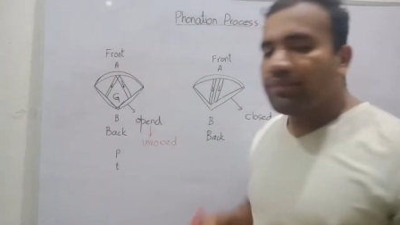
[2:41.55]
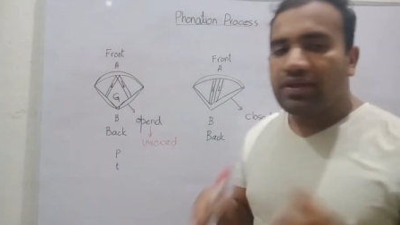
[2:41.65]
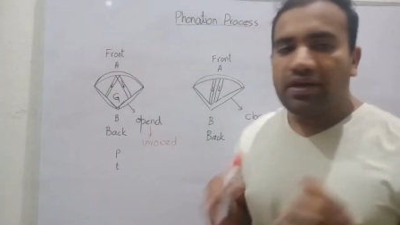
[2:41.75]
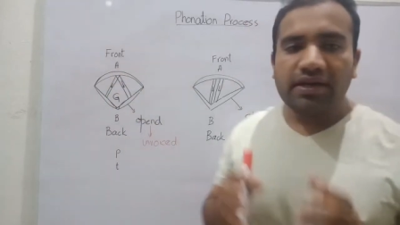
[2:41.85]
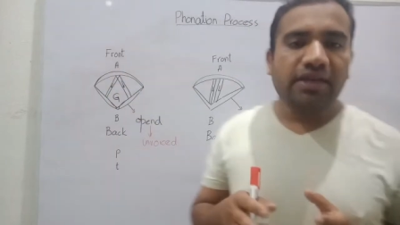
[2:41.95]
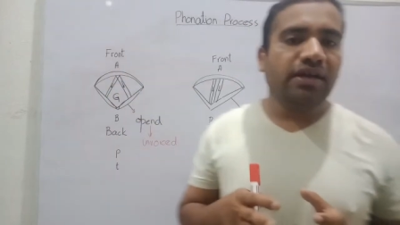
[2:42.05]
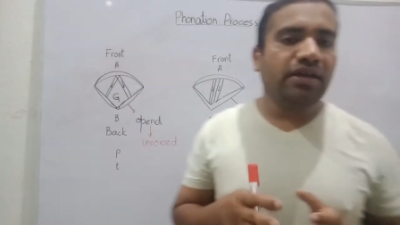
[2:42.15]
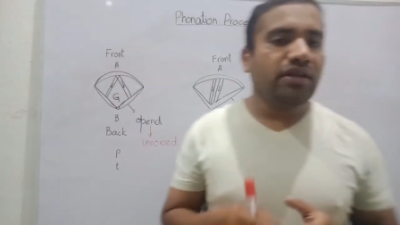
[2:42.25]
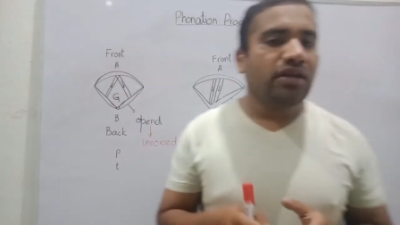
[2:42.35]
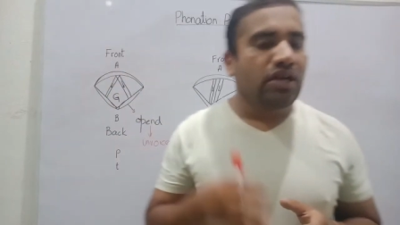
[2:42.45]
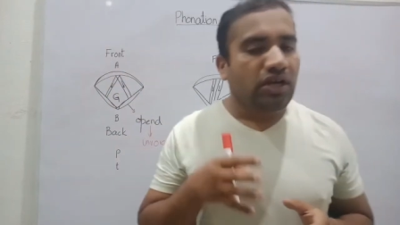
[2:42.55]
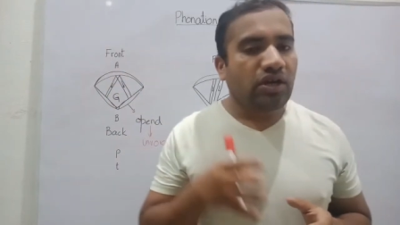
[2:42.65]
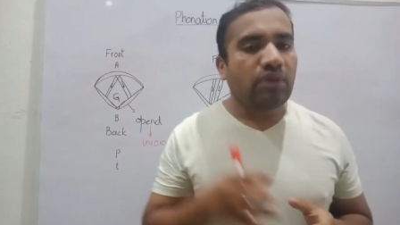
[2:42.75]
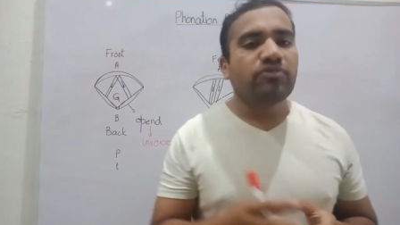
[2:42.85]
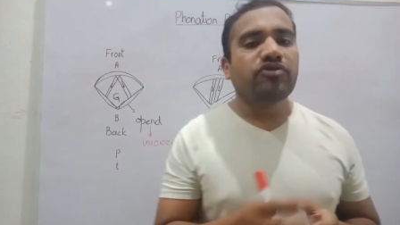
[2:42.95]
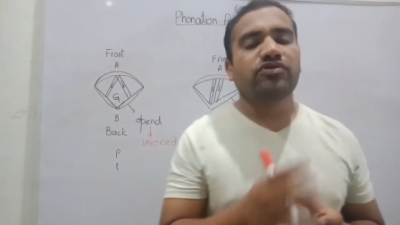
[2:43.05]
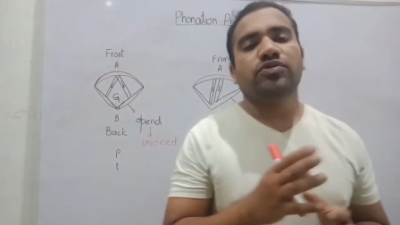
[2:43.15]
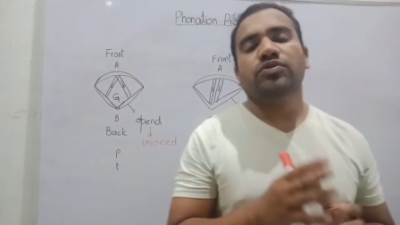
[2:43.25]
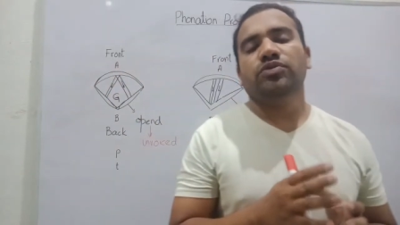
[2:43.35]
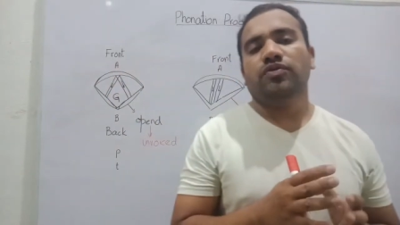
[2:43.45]
the air comes
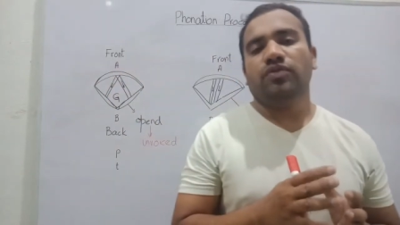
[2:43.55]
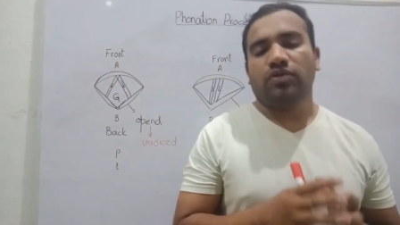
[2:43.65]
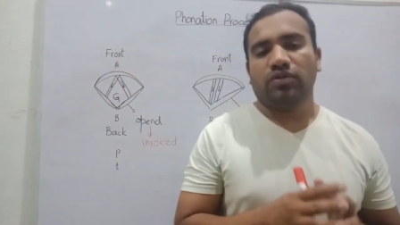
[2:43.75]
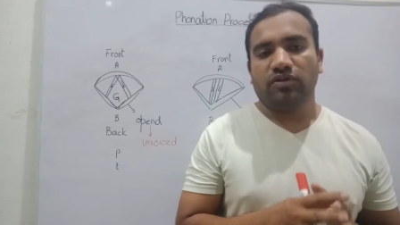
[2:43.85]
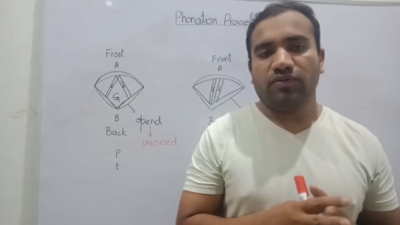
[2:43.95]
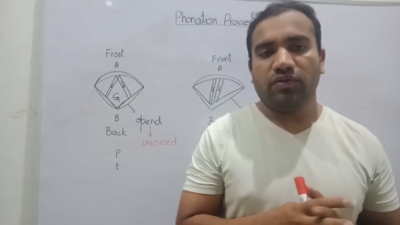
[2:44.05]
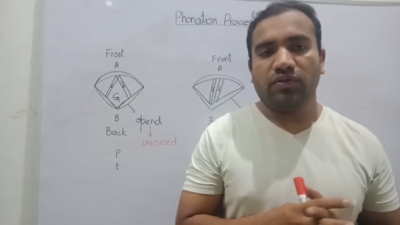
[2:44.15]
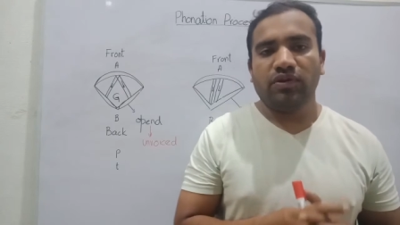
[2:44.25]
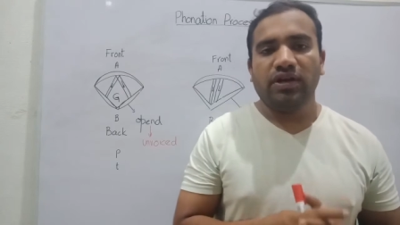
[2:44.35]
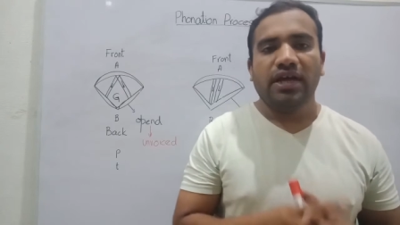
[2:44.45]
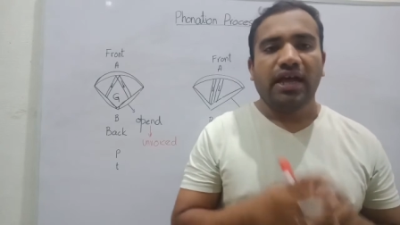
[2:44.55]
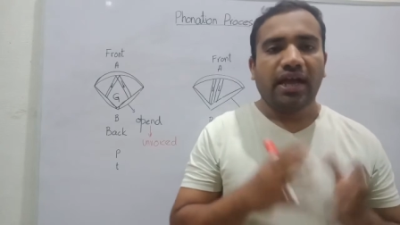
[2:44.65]
through the vocal fold